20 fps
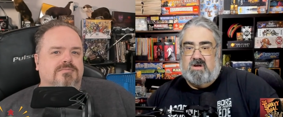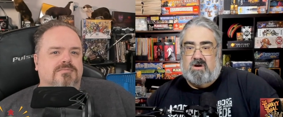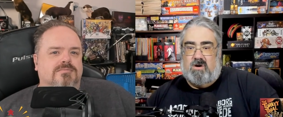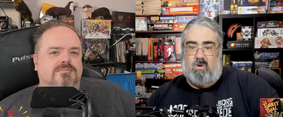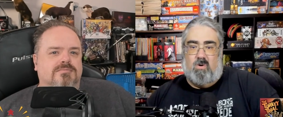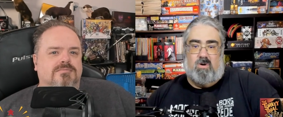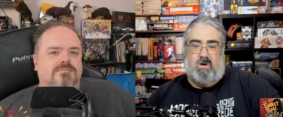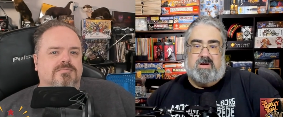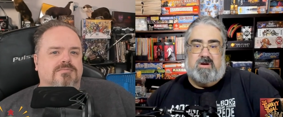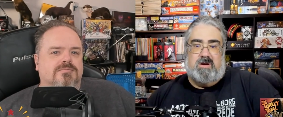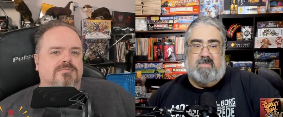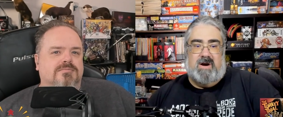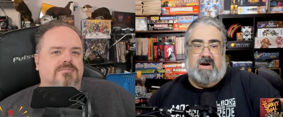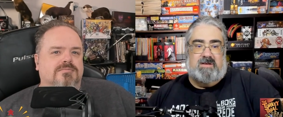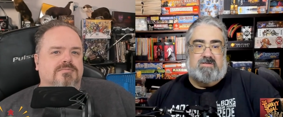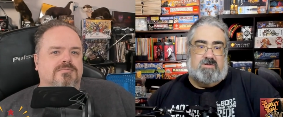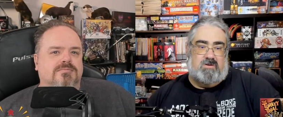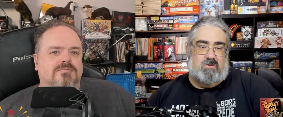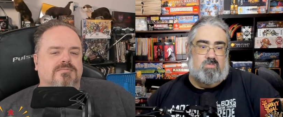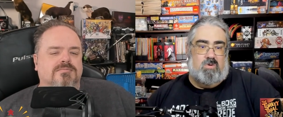Speaker 1: Or you
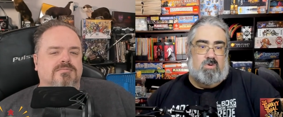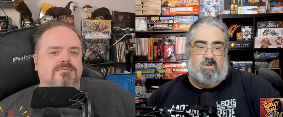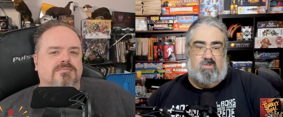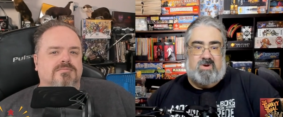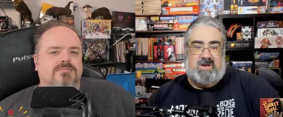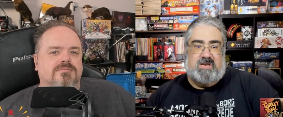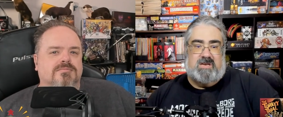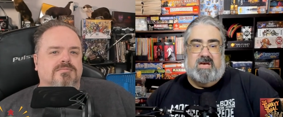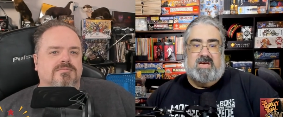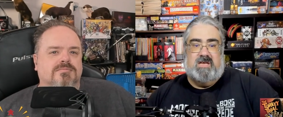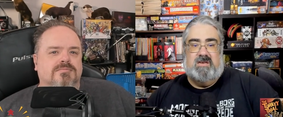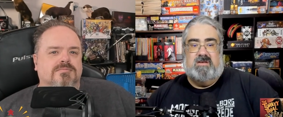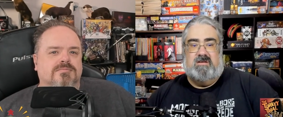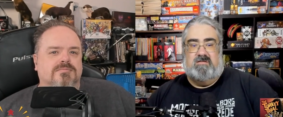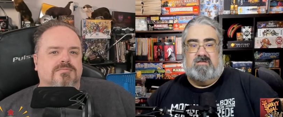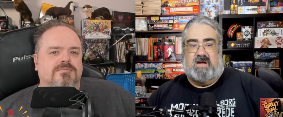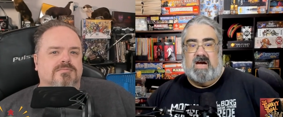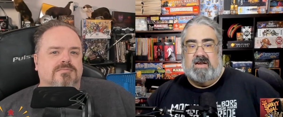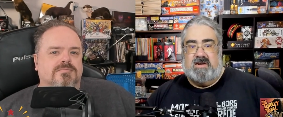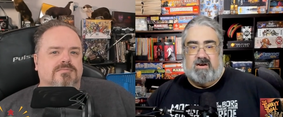might do what we did
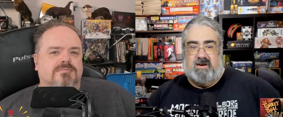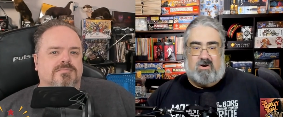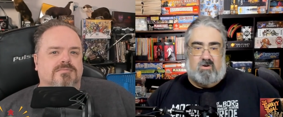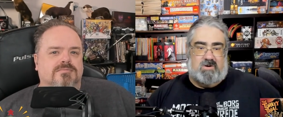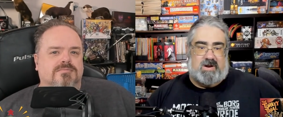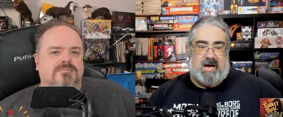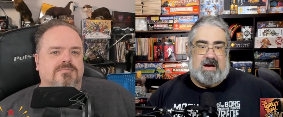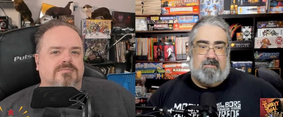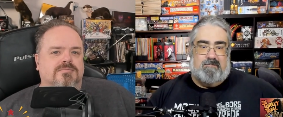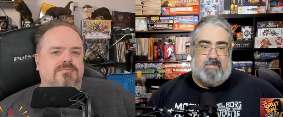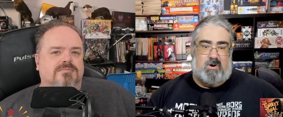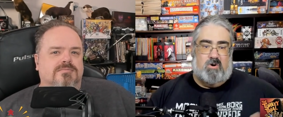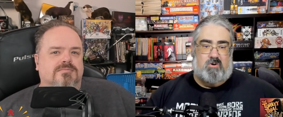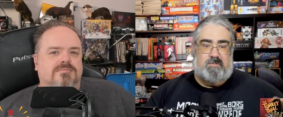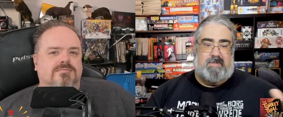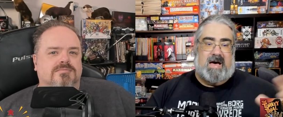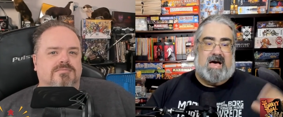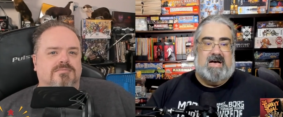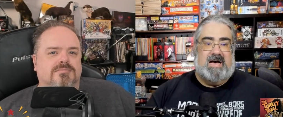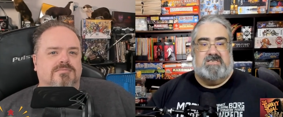and kind of go down both
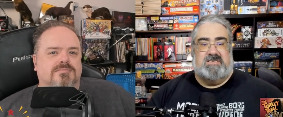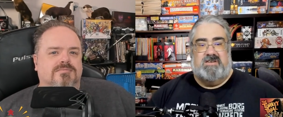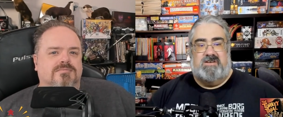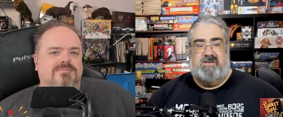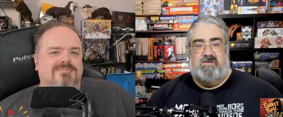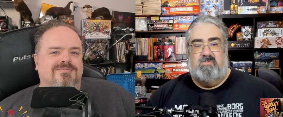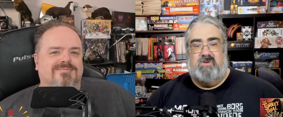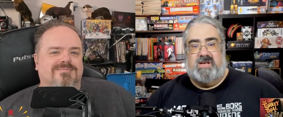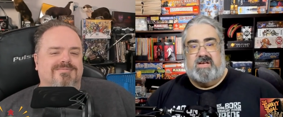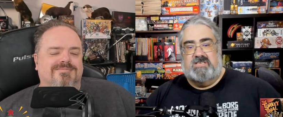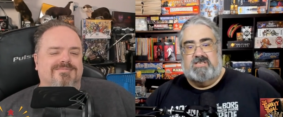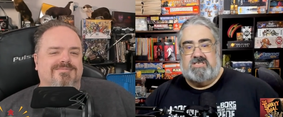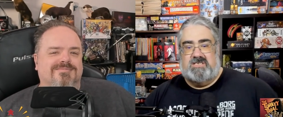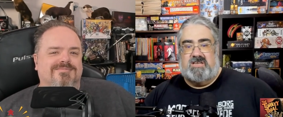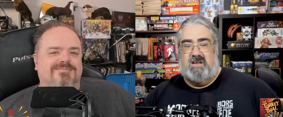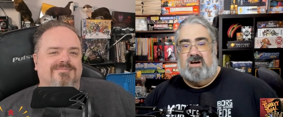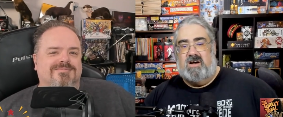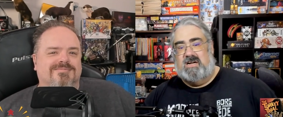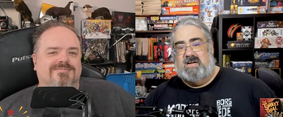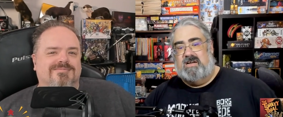paths until we get
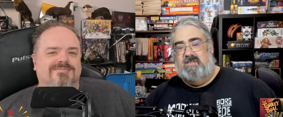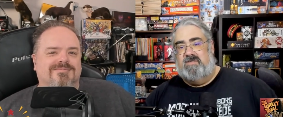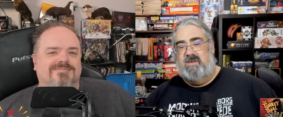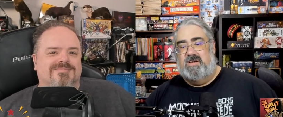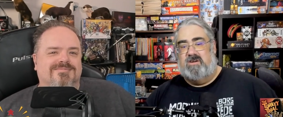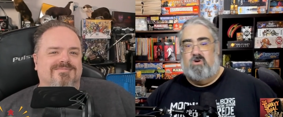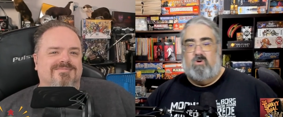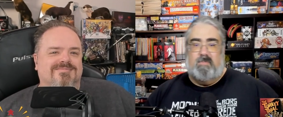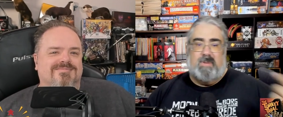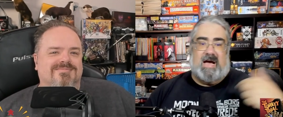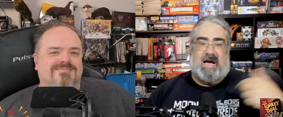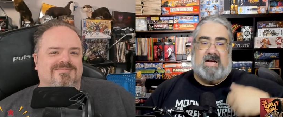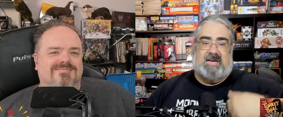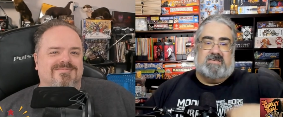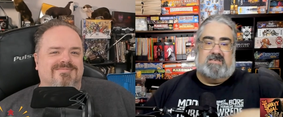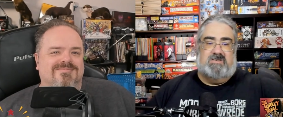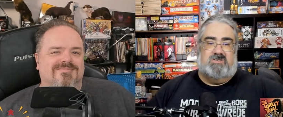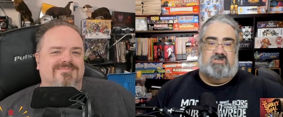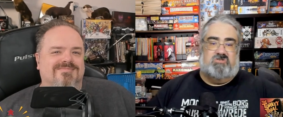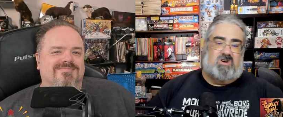stuck and then go
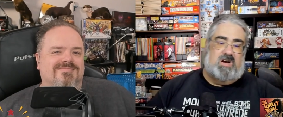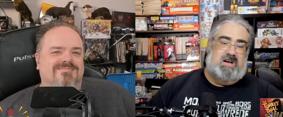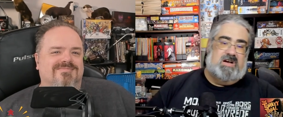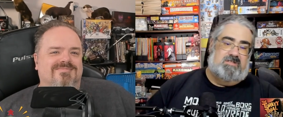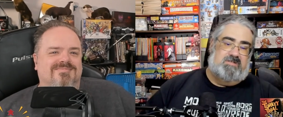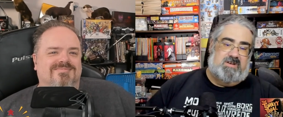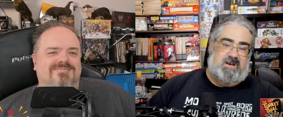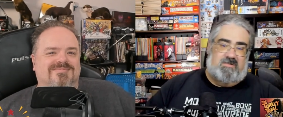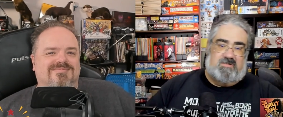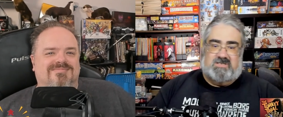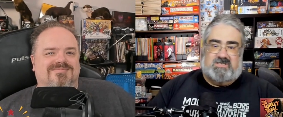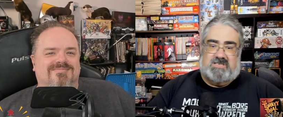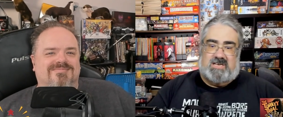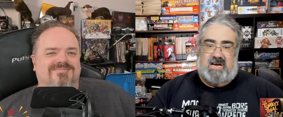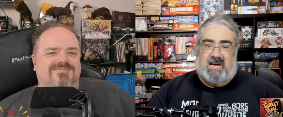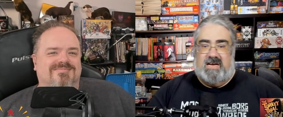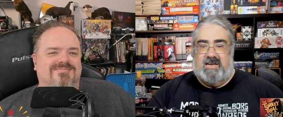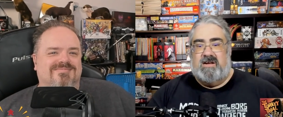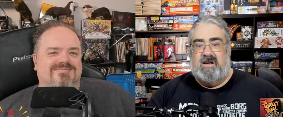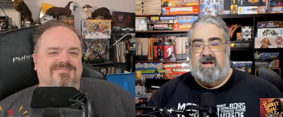back to try on the other
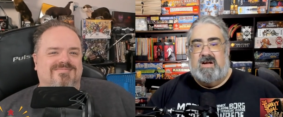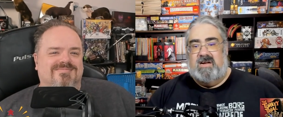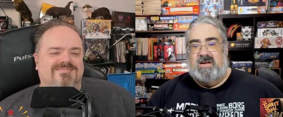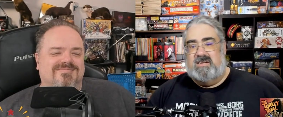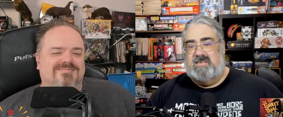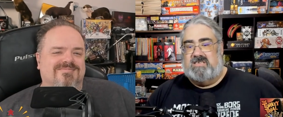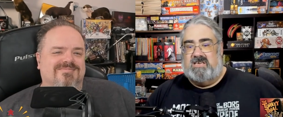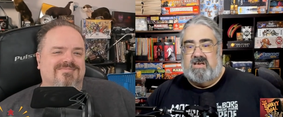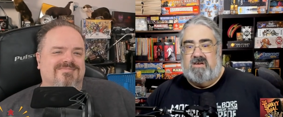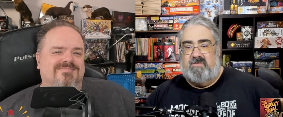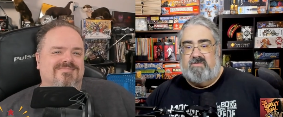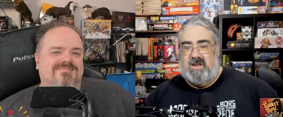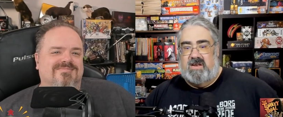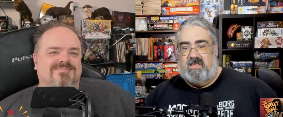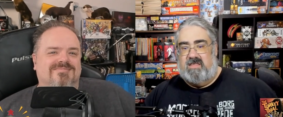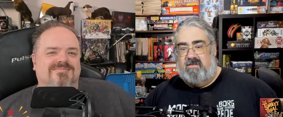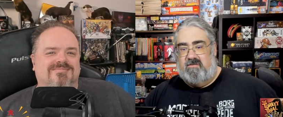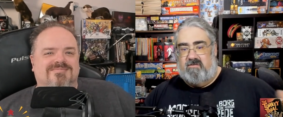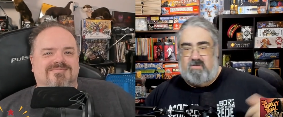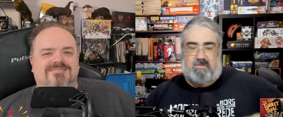side to see if
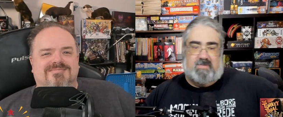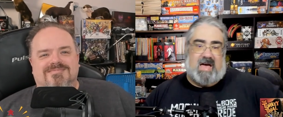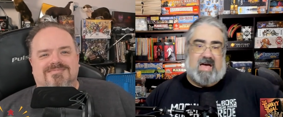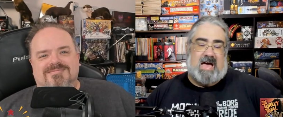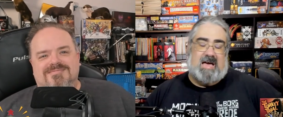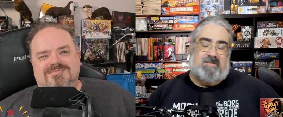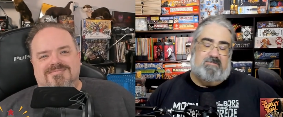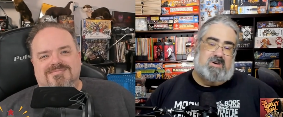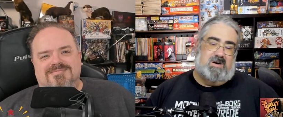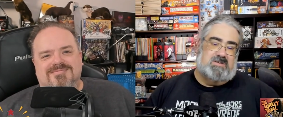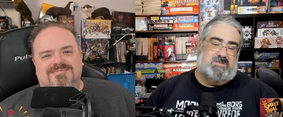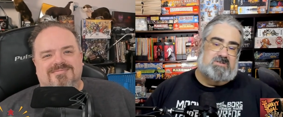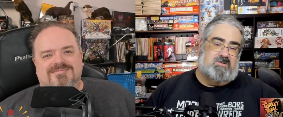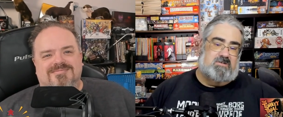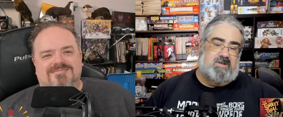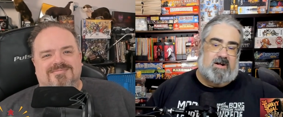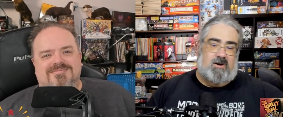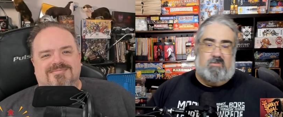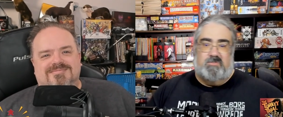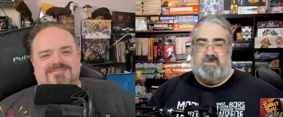anything from that puzzle
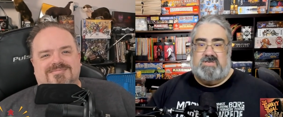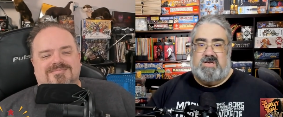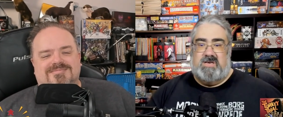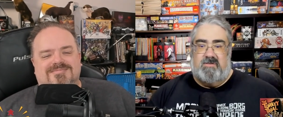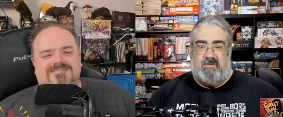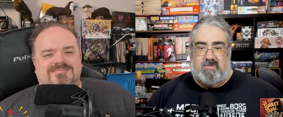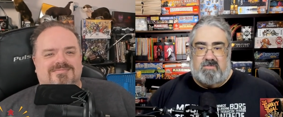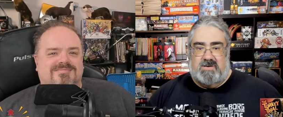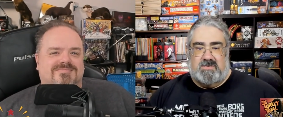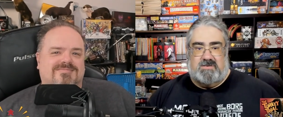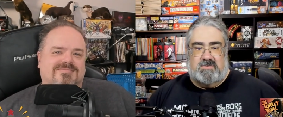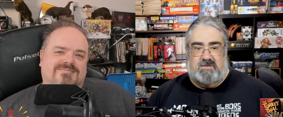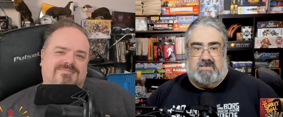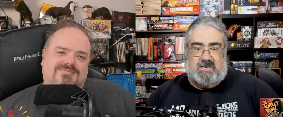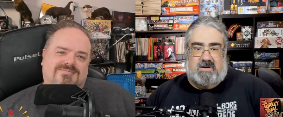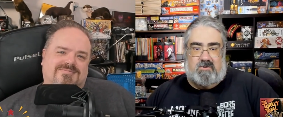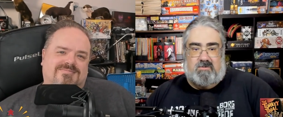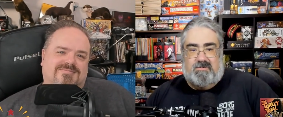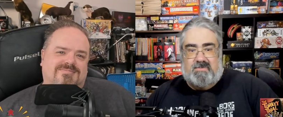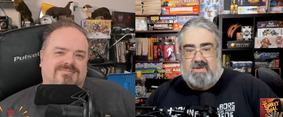helps the other puzzles
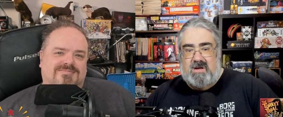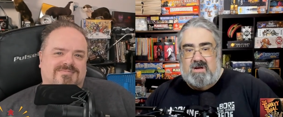out.